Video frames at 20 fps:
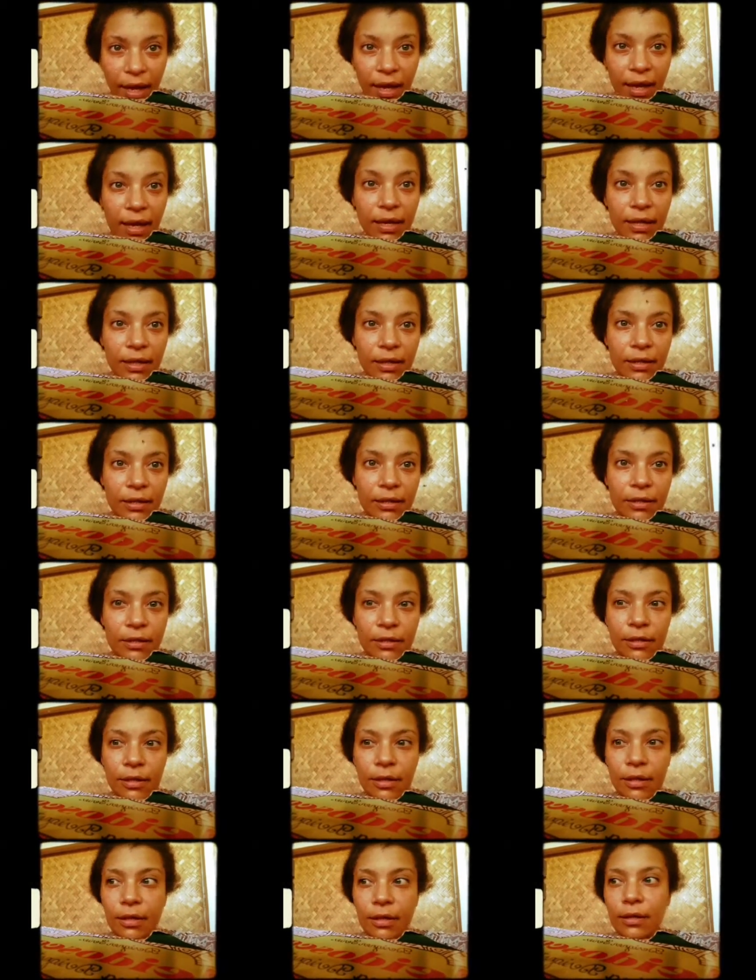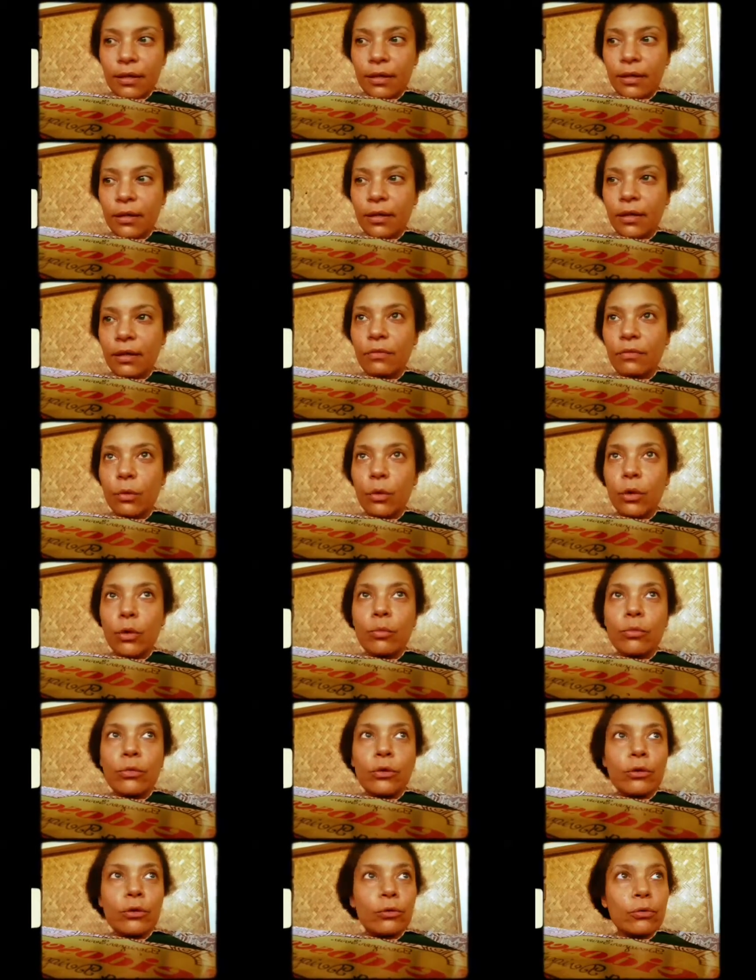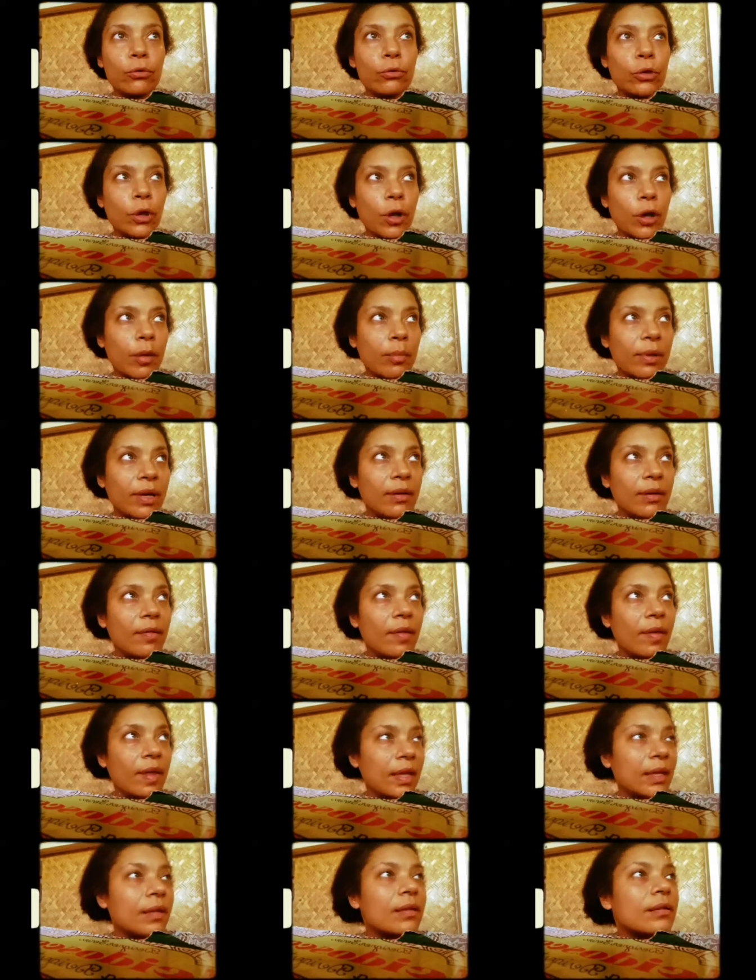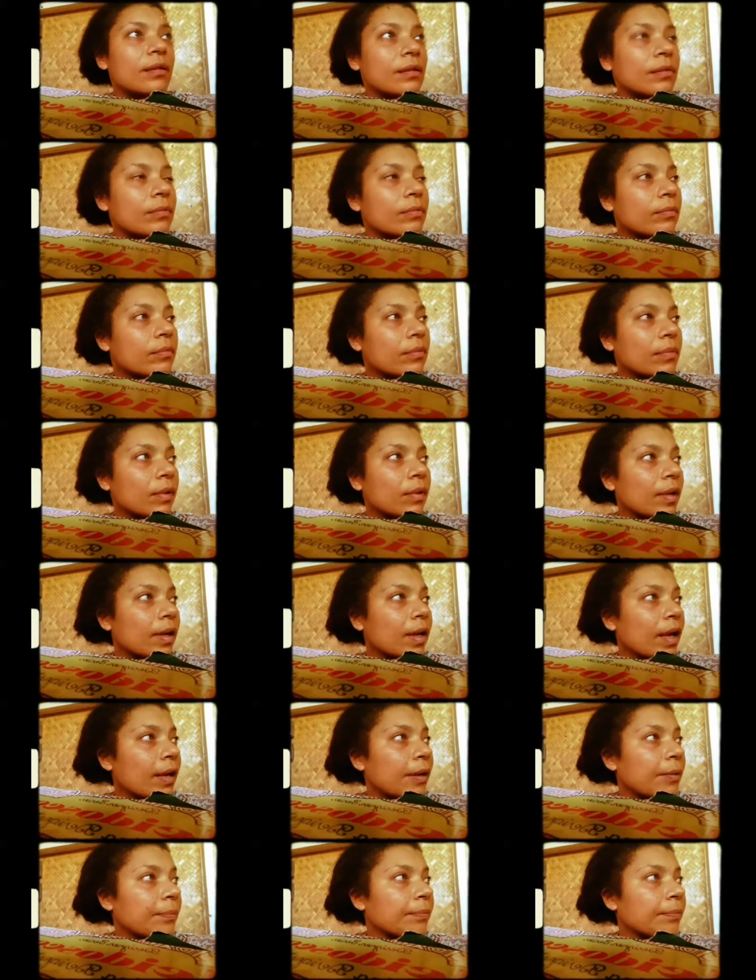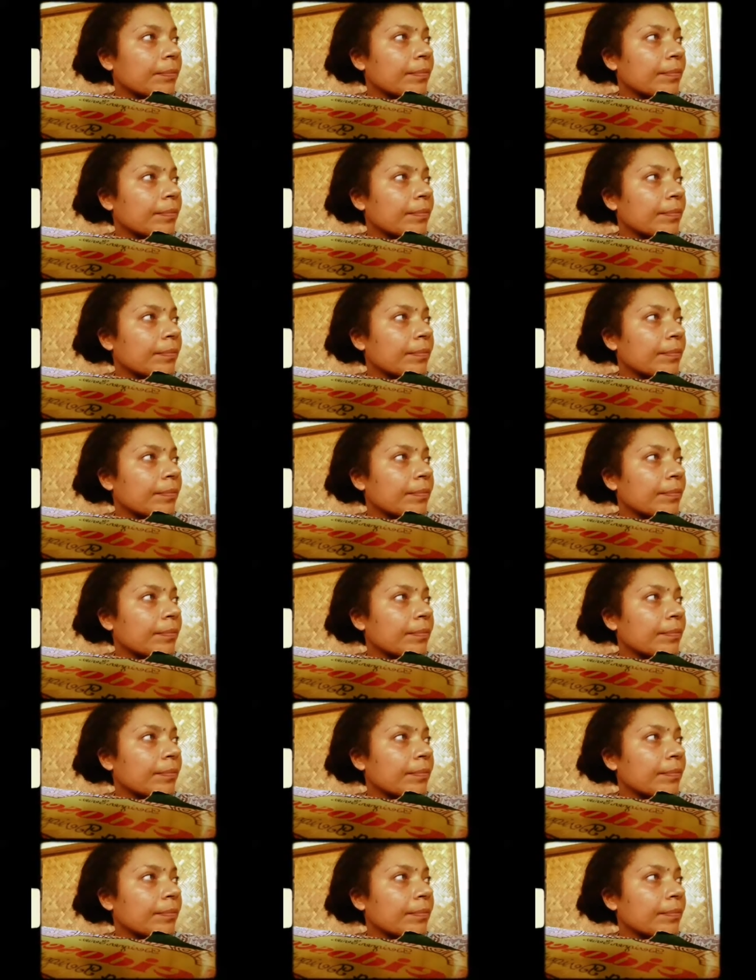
And I've come to talk about this. Okay.